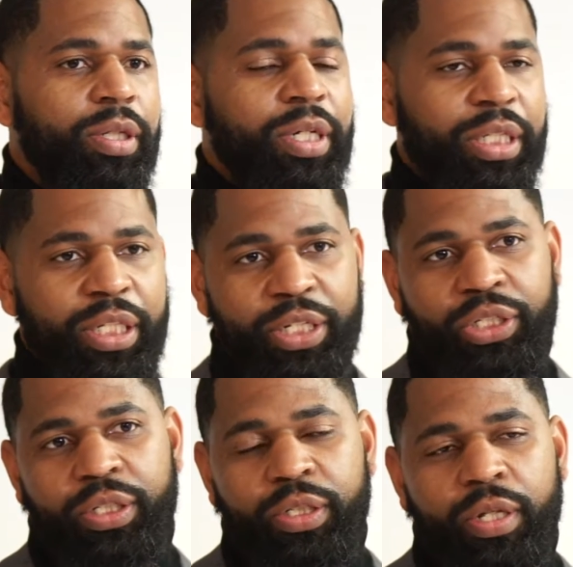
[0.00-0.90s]

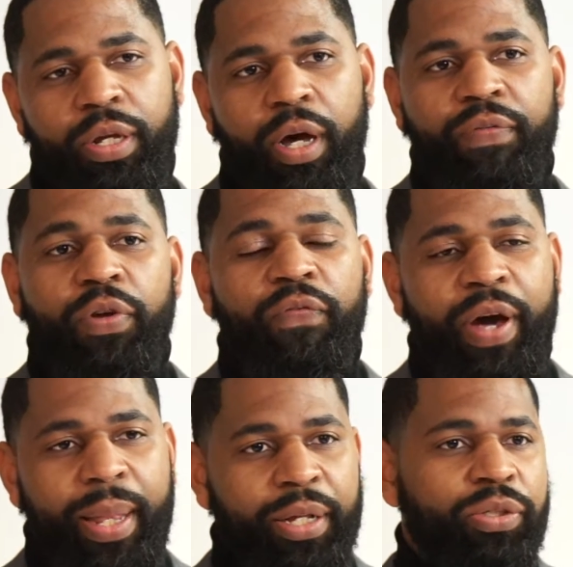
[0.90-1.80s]
condition of your
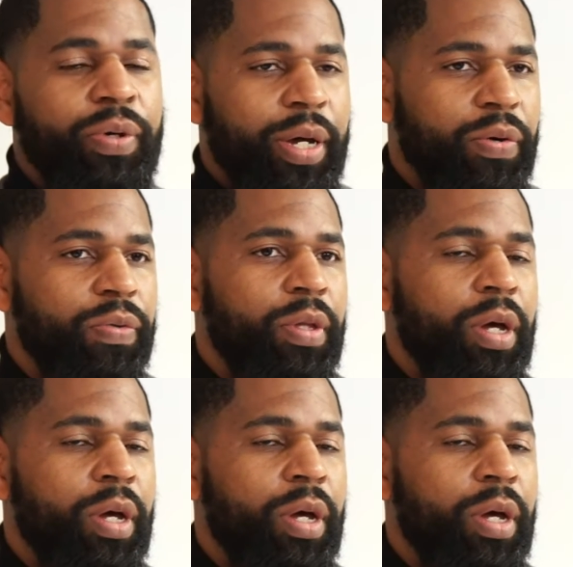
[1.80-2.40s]
financial health